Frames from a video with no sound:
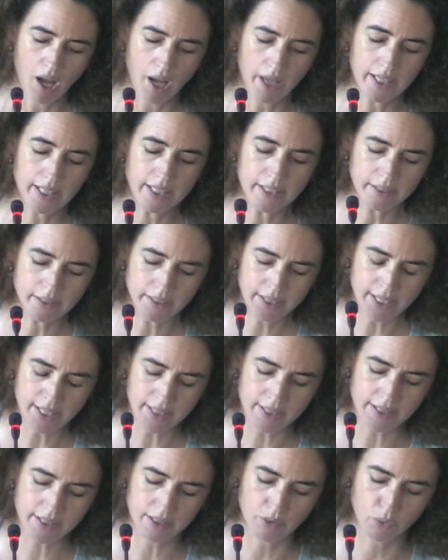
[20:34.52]

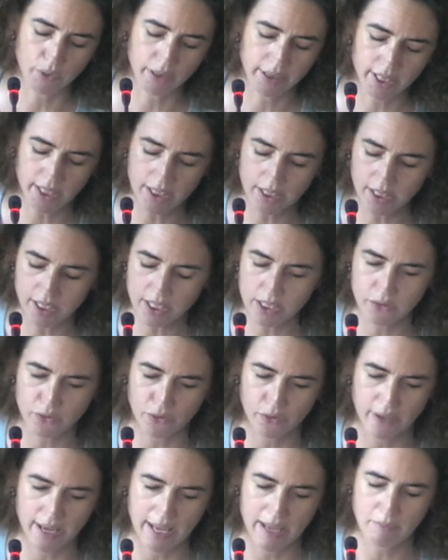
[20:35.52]
Within this
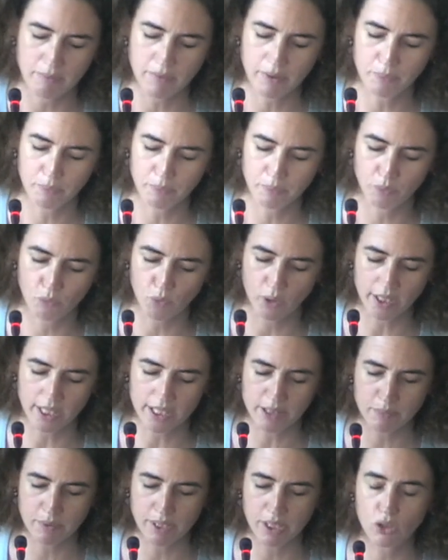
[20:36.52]
frame, what
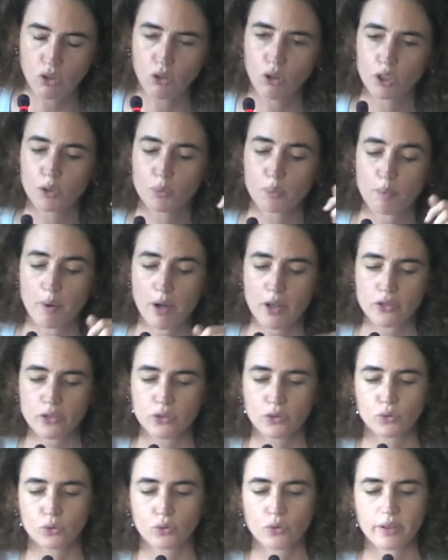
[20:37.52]
has been called
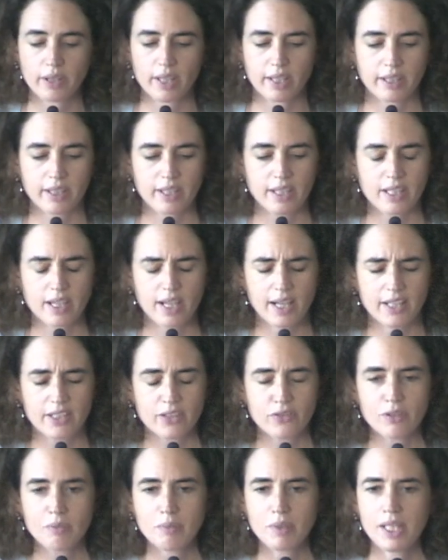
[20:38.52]
post-truth, I think is an
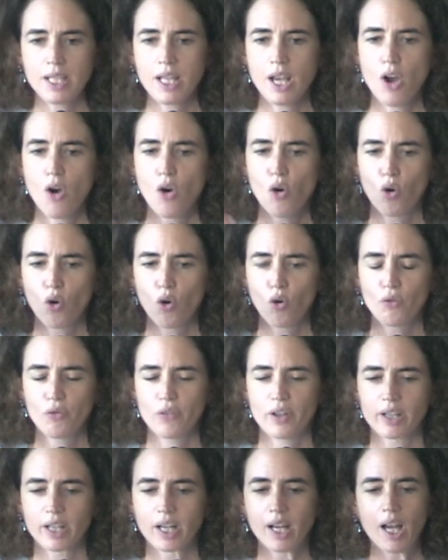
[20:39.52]
extremely
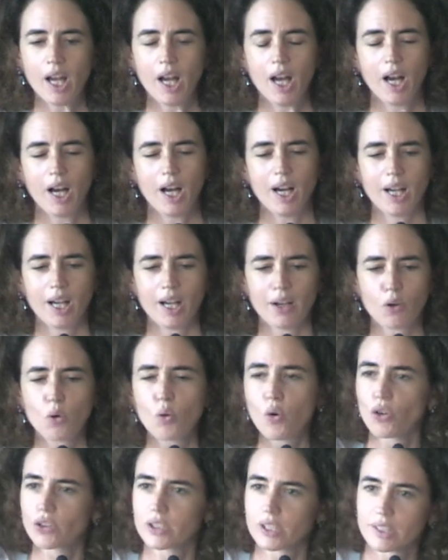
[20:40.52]

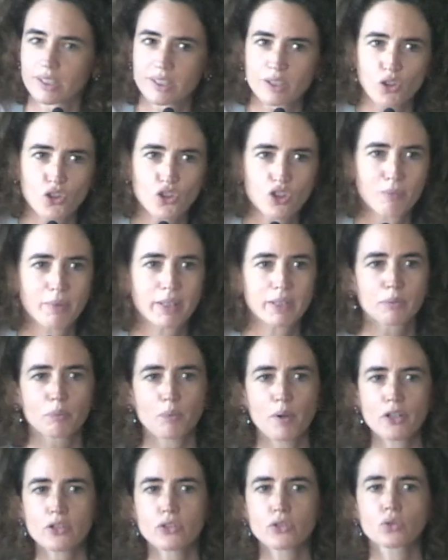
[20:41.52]
over-quoted notion, but
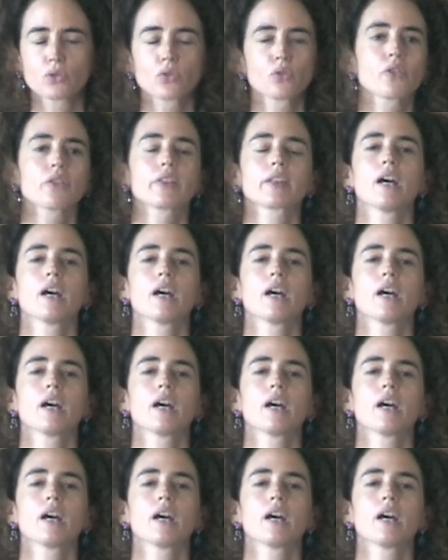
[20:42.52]
post-truth